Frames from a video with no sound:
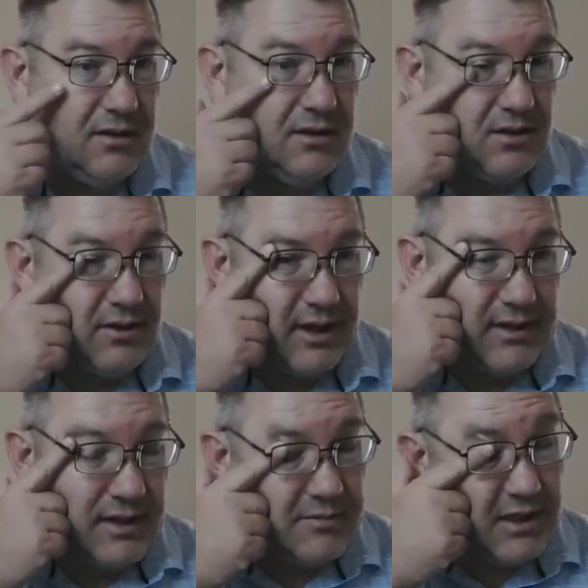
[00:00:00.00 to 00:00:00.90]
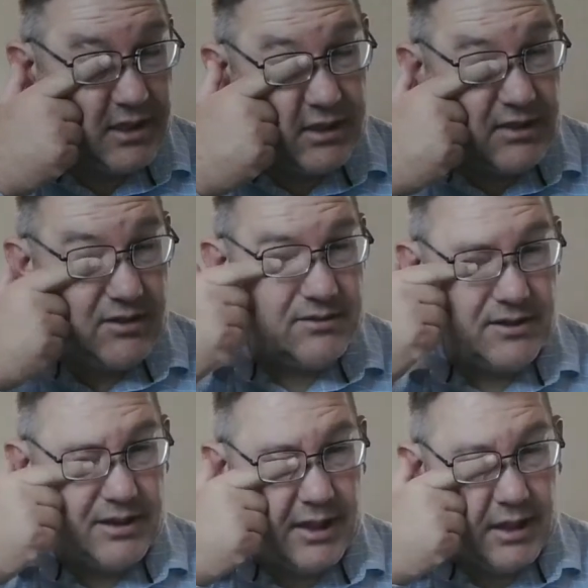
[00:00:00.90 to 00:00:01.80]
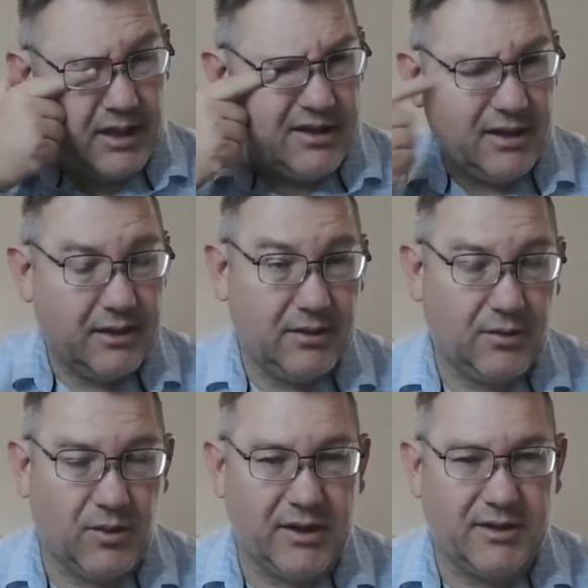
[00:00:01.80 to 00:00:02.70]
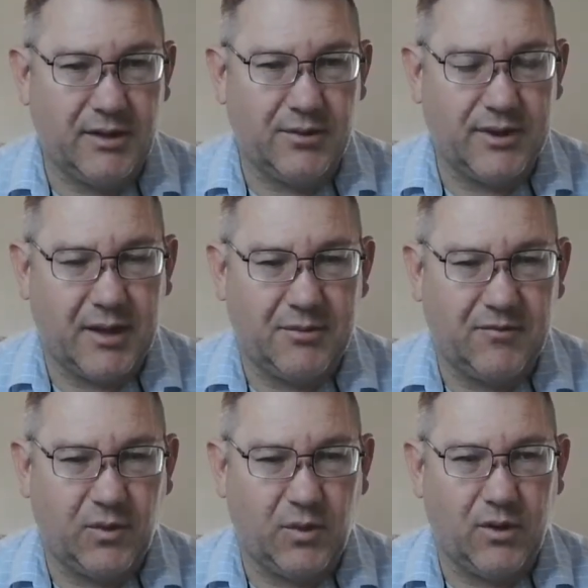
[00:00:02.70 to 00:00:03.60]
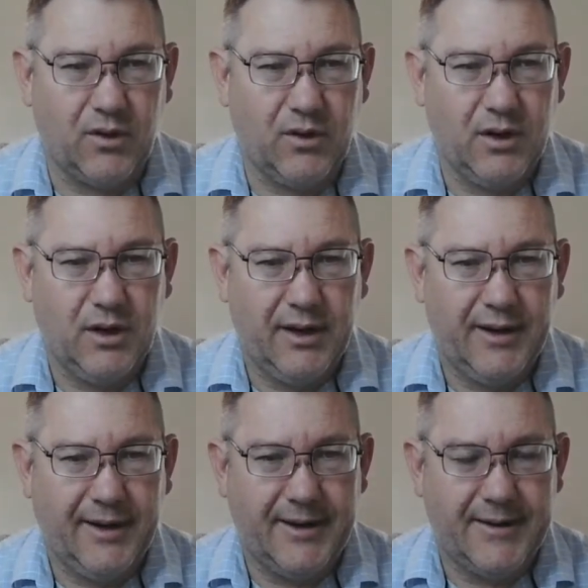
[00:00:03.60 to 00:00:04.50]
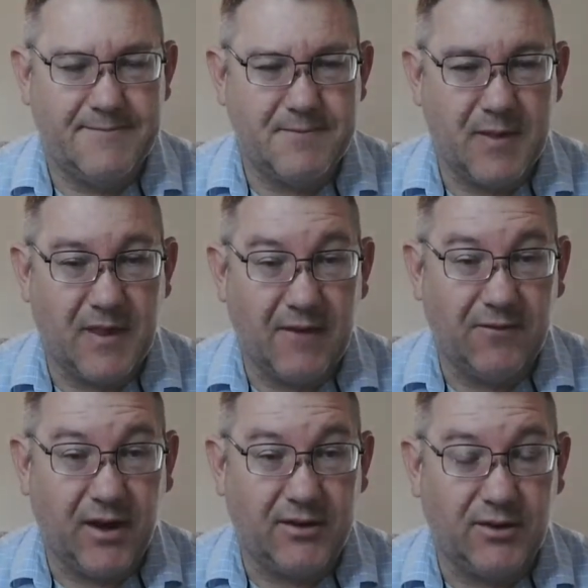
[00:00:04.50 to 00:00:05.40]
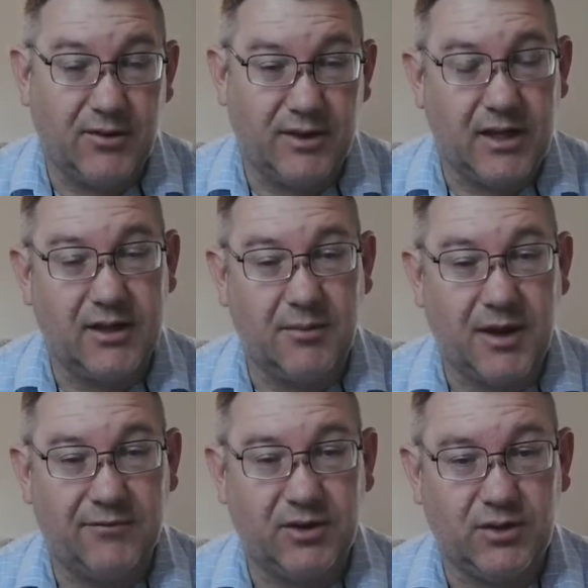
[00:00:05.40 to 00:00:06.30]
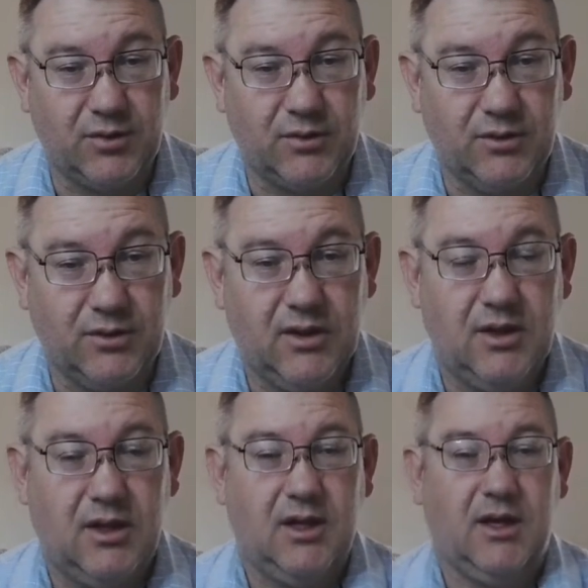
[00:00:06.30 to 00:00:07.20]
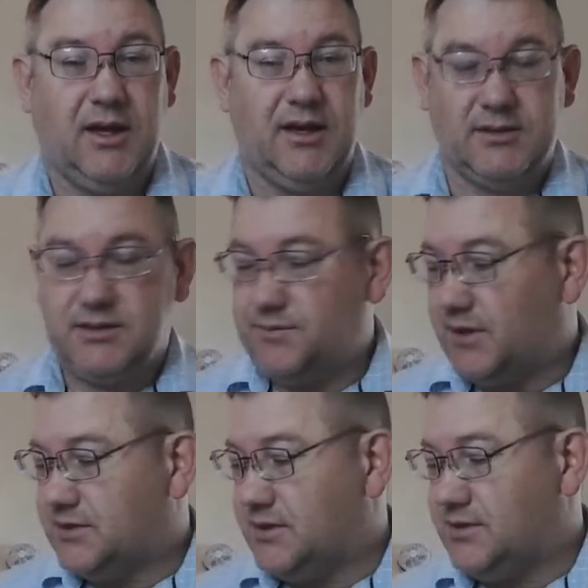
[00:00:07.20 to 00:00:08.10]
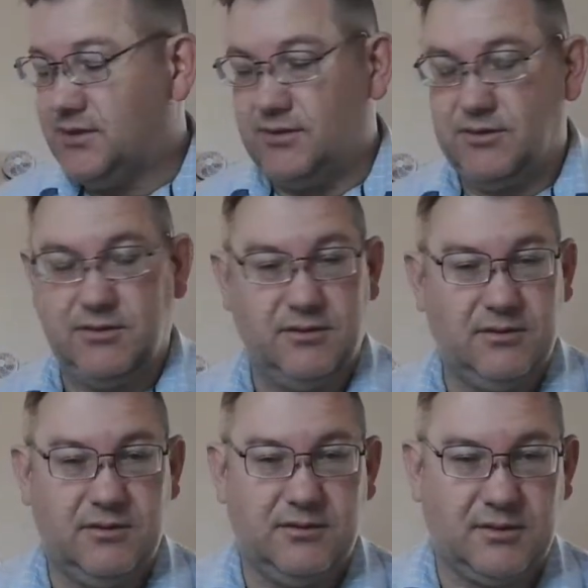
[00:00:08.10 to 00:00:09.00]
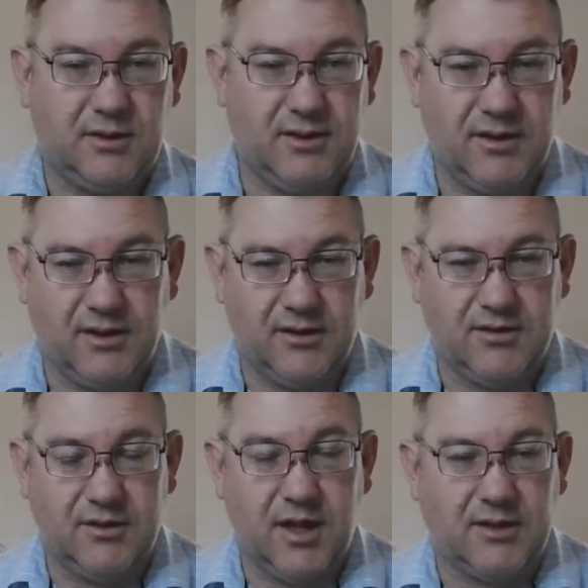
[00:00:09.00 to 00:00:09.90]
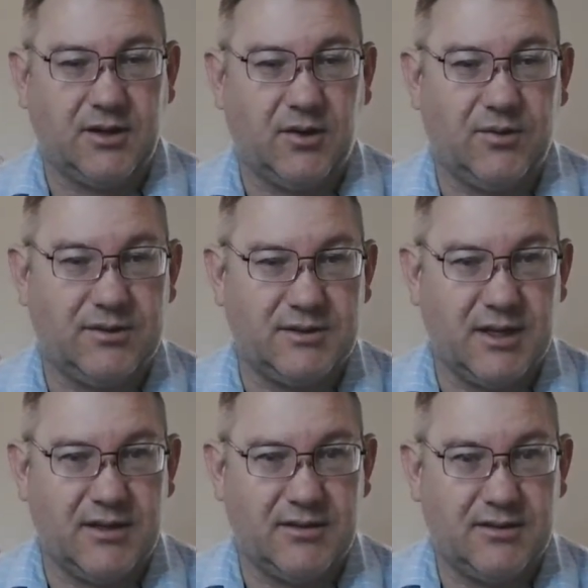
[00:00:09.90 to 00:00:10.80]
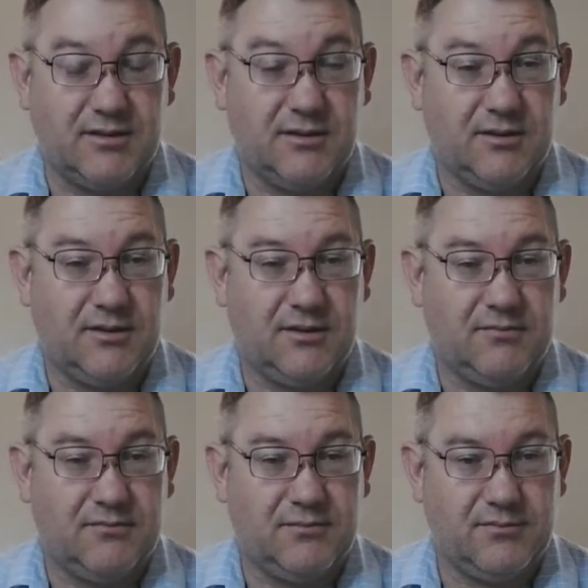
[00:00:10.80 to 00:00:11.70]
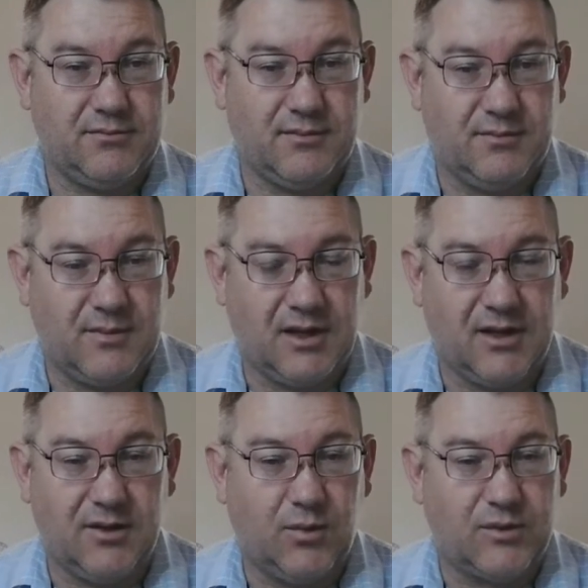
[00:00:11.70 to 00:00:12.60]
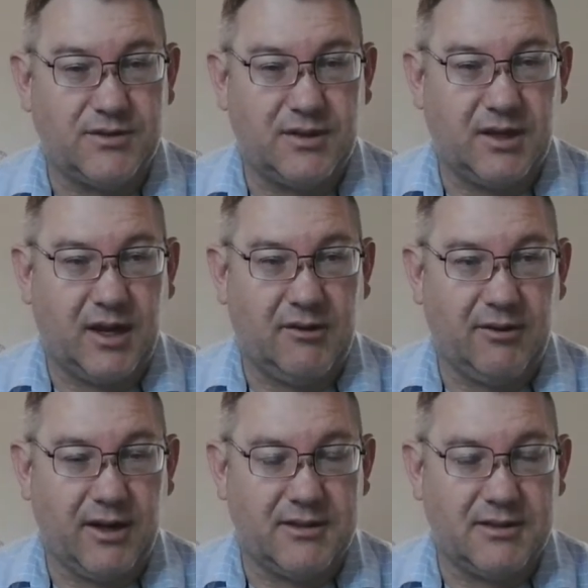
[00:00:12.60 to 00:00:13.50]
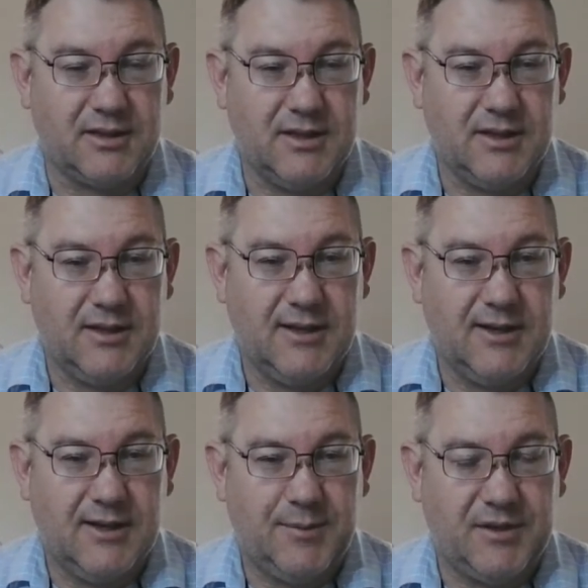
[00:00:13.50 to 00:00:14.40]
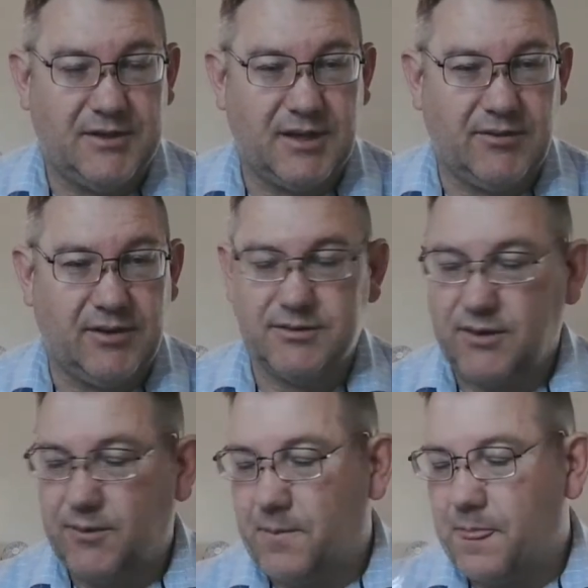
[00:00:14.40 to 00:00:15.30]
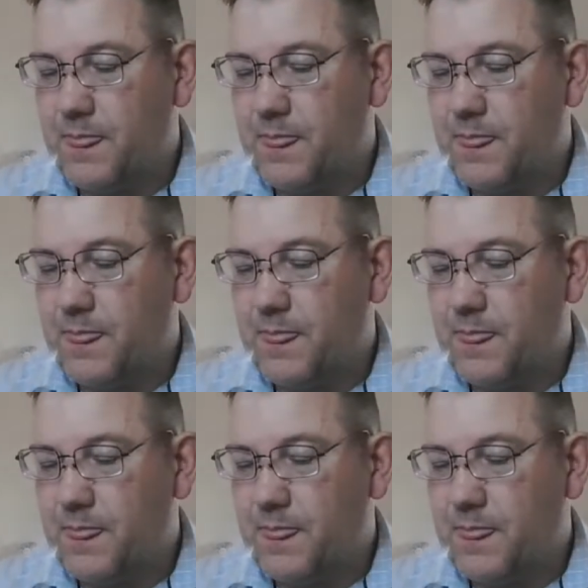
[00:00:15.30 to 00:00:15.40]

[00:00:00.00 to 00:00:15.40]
9 times out of 10, they'll see that, and then you want to deal with that before they find you and they come after you. And it's much easier not to owe the states. Again, they're worse than the IRS in general. So